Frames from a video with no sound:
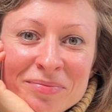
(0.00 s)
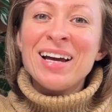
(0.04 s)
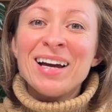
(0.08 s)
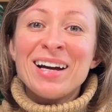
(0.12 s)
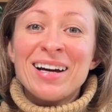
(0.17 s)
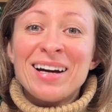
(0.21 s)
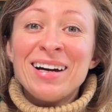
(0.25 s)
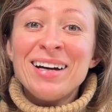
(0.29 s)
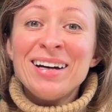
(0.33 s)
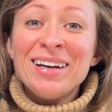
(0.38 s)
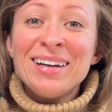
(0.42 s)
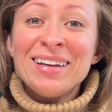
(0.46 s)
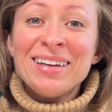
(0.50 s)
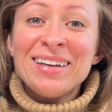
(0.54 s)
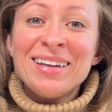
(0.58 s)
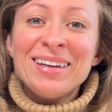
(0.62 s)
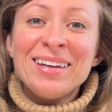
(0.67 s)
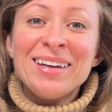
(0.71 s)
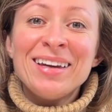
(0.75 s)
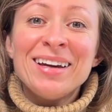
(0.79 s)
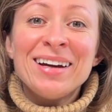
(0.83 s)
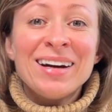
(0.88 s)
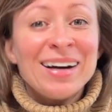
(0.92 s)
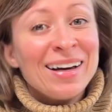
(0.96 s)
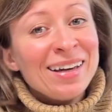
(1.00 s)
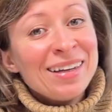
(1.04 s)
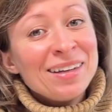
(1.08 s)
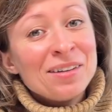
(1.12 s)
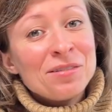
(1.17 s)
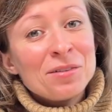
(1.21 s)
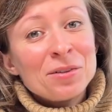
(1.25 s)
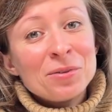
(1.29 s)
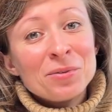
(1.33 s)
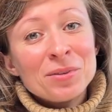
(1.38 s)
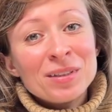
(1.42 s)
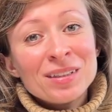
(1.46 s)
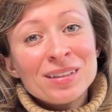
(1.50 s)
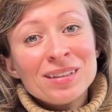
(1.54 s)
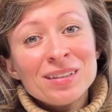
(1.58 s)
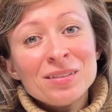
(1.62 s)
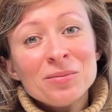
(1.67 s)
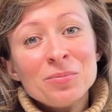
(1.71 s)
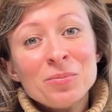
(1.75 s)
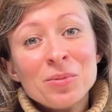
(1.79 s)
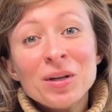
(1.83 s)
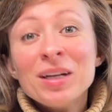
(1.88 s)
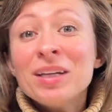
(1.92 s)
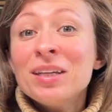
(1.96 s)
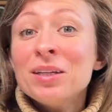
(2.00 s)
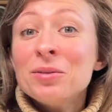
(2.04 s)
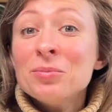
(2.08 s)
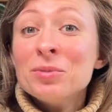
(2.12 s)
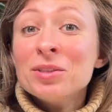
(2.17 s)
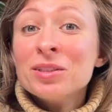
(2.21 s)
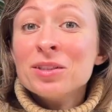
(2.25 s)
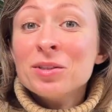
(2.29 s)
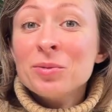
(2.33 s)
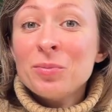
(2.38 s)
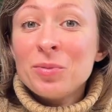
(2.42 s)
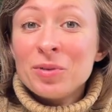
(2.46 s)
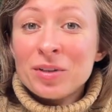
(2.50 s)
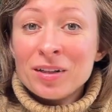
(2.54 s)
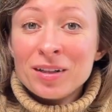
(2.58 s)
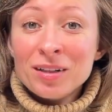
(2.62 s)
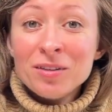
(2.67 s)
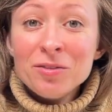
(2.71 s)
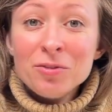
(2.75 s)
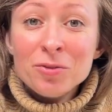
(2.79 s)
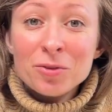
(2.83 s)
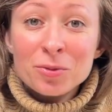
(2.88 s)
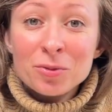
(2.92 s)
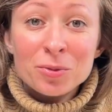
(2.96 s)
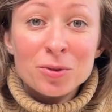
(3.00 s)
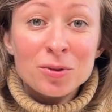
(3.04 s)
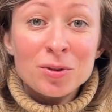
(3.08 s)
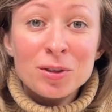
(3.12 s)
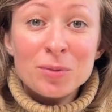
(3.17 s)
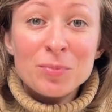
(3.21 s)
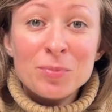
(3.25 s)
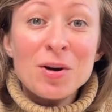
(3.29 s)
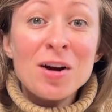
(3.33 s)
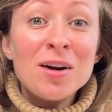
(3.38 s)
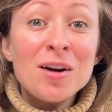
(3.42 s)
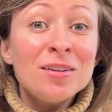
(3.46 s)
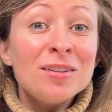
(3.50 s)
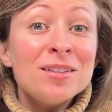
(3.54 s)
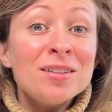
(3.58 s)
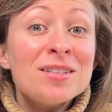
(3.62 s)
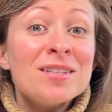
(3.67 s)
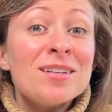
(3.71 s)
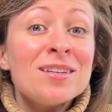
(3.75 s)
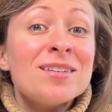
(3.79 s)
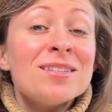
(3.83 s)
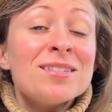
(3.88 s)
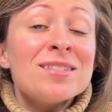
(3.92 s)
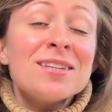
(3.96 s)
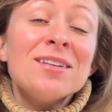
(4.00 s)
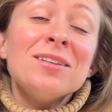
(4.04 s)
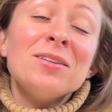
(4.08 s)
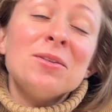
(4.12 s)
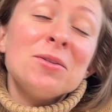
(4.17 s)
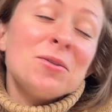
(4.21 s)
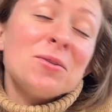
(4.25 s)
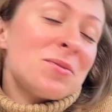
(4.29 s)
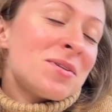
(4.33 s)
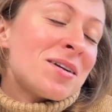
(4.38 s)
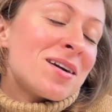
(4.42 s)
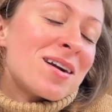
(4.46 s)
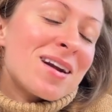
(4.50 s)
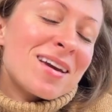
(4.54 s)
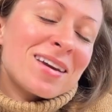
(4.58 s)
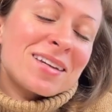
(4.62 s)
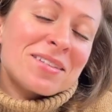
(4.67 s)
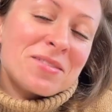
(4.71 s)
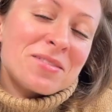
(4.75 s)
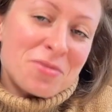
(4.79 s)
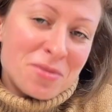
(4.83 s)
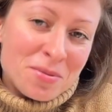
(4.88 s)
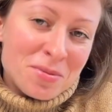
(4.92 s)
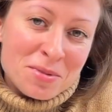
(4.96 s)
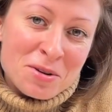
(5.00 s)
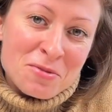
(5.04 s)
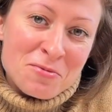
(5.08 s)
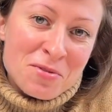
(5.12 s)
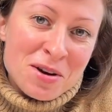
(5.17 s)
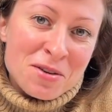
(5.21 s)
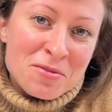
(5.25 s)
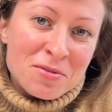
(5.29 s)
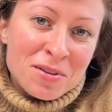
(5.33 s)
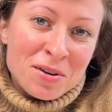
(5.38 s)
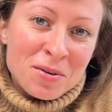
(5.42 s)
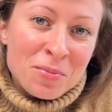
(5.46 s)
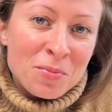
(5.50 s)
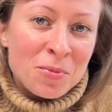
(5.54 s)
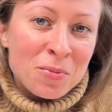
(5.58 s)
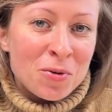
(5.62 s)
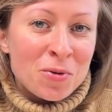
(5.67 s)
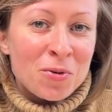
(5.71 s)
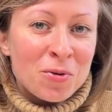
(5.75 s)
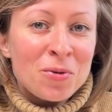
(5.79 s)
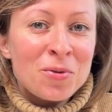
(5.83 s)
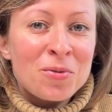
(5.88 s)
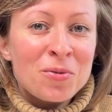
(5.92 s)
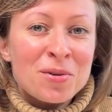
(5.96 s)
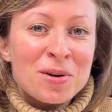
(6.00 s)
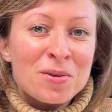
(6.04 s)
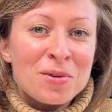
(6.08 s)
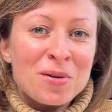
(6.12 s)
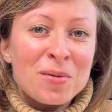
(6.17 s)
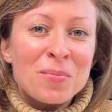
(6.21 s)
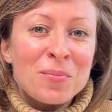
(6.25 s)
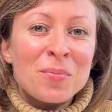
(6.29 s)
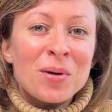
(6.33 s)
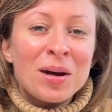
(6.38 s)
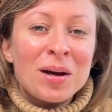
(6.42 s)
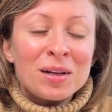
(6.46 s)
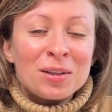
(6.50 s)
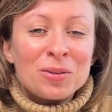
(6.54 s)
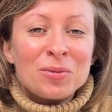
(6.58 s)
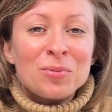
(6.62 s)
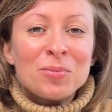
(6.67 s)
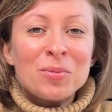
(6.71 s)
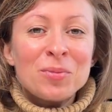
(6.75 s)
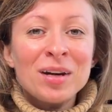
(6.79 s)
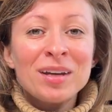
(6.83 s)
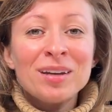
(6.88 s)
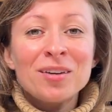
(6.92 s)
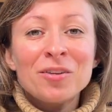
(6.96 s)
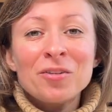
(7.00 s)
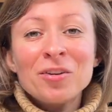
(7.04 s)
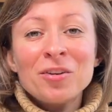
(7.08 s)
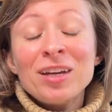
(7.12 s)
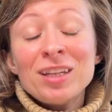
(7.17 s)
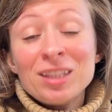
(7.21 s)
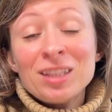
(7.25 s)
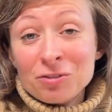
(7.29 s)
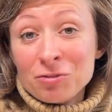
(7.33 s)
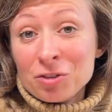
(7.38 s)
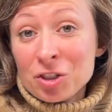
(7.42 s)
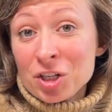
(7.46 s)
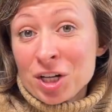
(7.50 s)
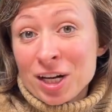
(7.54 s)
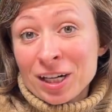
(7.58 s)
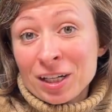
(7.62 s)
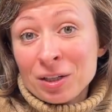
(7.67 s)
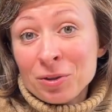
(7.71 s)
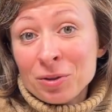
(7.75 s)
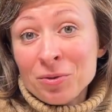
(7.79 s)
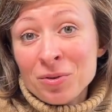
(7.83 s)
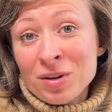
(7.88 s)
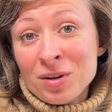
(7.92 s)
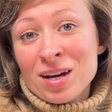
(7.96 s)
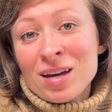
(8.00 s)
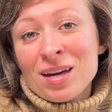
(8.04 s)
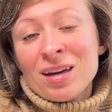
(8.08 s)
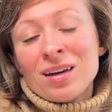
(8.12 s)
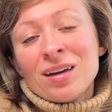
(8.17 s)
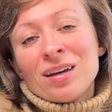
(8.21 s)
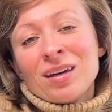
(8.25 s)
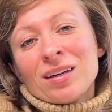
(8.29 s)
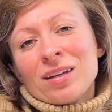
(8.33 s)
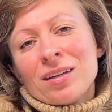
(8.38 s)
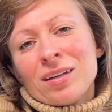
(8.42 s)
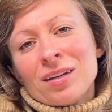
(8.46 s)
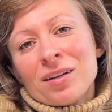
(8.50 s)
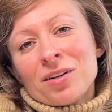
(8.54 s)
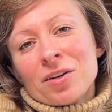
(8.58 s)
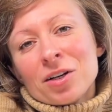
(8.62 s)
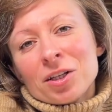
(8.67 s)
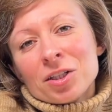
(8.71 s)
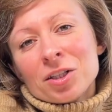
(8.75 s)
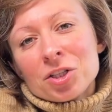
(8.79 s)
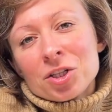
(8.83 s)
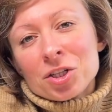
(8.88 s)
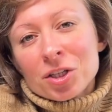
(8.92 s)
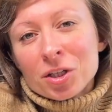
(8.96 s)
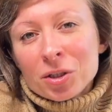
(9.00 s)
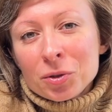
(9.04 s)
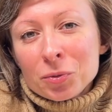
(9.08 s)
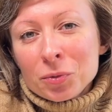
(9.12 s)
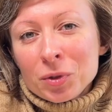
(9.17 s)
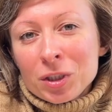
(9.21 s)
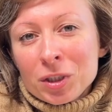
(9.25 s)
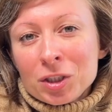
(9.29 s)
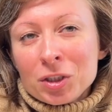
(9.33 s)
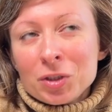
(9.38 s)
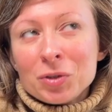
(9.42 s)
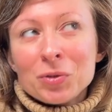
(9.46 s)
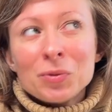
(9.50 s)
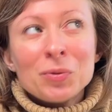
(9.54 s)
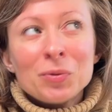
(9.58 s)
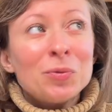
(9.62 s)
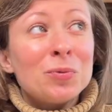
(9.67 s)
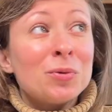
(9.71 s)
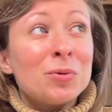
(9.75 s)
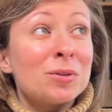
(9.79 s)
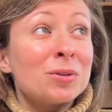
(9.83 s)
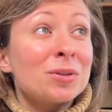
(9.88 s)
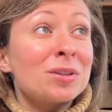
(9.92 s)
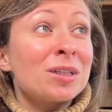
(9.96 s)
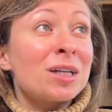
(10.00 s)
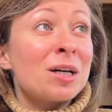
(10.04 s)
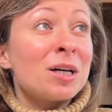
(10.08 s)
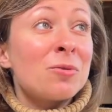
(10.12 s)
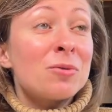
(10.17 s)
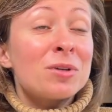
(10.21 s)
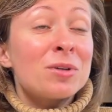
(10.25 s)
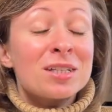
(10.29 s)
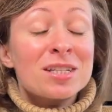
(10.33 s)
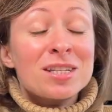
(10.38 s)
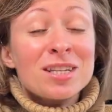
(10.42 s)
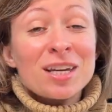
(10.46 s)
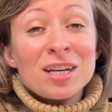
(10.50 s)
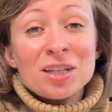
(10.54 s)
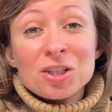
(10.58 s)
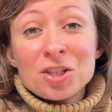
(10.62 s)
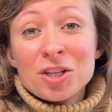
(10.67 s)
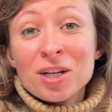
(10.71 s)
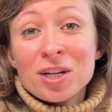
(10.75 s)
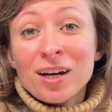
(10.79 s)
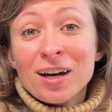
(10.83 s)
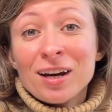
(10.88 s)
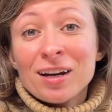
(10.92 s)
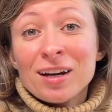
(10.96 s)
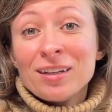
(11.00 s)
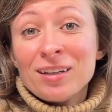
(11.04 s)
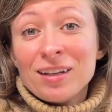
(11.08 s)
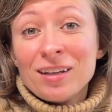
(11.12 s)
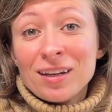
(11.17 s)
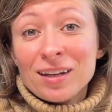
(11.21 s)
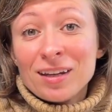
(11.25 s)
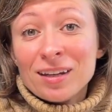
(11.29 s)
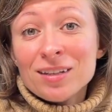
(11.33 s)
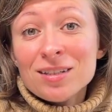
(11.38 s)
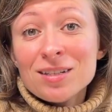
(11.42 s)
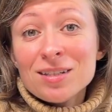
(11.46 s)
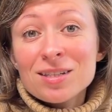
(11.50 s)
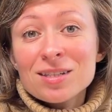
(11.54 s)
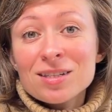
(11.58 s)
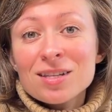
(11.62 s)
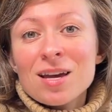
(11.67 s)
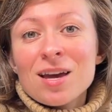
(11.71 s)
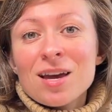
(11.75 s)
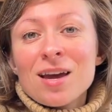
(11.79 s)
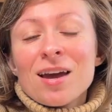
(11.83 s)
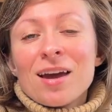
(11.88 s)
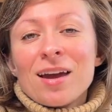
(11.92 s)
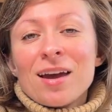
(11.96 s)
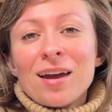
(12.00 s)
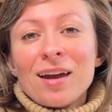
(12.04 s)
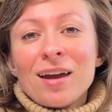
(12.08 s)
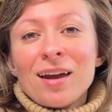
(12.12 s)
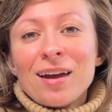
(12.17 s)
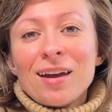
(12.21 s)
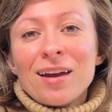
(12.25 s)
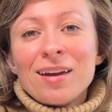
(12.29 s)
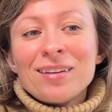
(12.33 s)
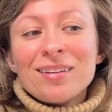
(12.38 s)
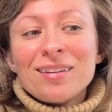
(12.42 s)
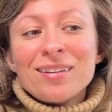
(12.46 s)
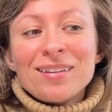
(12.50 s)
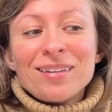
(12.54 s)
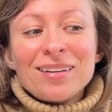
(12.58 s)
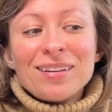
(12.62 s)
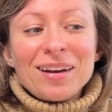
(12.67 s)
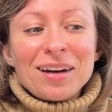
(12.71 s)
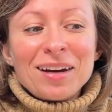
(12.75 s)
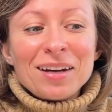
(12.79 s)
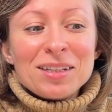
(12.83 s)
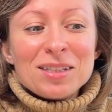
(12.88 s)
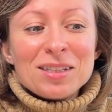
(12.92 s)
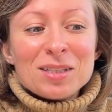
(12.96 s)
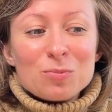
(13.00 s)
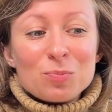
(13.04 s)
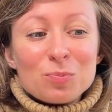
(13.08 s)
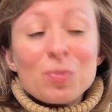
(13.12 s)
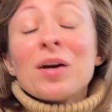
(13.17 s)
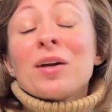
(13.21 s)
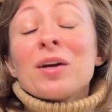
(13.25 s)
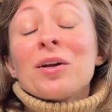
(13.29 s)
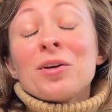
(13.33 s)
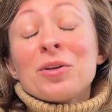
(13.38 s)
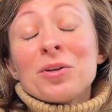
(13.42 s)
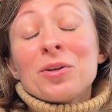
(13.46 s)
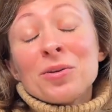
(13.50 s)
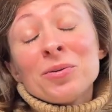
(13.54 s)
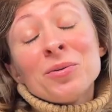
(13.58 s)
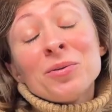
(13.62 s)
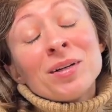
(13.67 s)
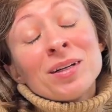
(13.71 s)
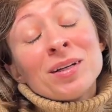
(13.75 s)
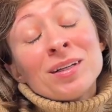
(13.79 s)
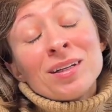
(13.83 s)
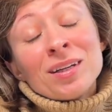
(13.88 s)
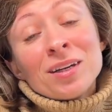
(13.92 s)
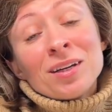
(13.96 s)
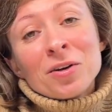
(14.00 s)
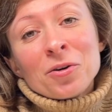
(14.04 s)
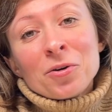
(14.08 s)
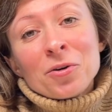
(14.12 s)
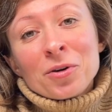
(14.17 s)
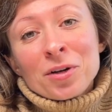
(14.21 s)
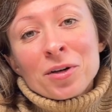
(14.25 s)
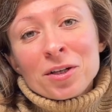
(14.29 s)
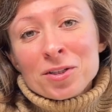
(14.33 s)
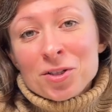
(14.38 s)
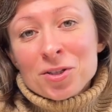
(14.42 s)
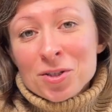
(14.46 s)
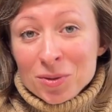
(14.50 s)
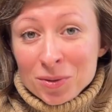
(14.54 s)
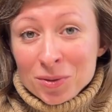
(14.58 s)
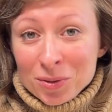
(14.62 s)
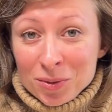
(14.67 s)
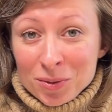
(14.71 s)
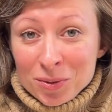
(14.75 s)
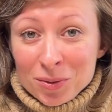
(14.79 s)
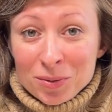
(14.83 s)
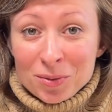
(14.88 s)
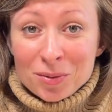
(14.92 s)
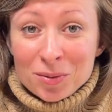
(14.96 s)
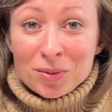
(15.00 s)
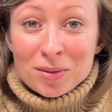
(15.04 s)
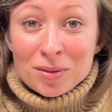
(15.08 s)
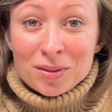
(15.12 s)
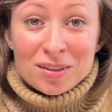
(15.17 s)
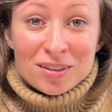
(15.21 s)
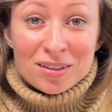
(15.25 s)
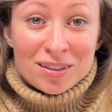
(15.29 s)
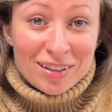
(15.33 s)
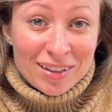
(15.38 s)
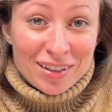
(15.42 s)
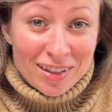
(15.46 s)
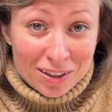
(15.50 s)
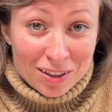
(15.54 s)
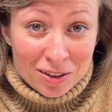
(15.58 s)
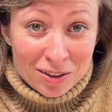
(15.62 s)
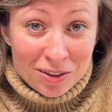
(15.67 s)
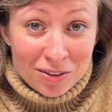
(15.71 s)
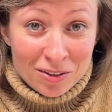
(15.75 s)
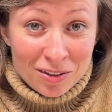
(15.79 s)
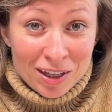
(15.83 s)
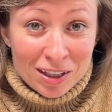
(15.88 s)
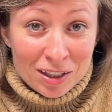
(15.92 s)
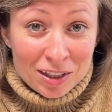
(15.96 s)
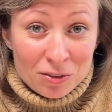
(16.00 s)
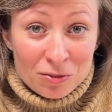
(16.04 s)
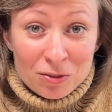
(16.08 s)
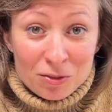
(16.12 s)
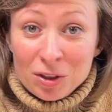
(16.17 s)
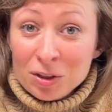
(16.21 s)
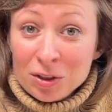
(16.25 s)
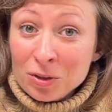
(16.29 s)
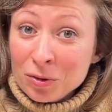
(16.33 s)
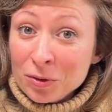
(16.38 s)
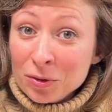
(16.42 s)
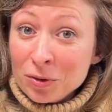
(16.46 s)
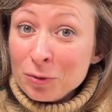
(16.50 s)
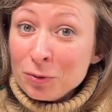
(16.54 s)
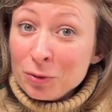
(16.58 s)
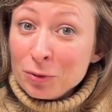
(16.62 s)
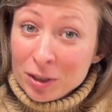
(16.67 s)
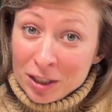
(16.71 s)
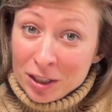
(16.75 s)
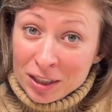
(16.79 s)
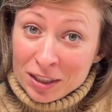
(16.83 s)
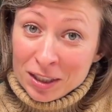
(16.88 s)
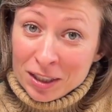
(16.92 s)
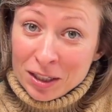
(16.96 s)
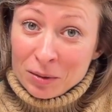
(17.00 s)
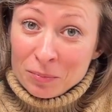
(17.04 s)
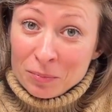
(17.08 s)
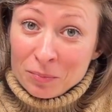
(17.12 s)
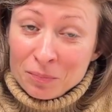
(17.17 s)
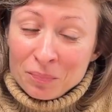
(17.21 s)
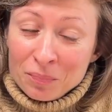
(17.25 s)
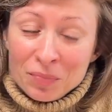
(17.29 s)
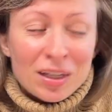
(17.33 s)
Hi everyone, my name is Gabriela from Tulip Art Designs and you are extremely welcome or welcome back to my creative channel. Here I share with you watercolor sketching ideas and I inspire you and encourage you to get creative in your free time.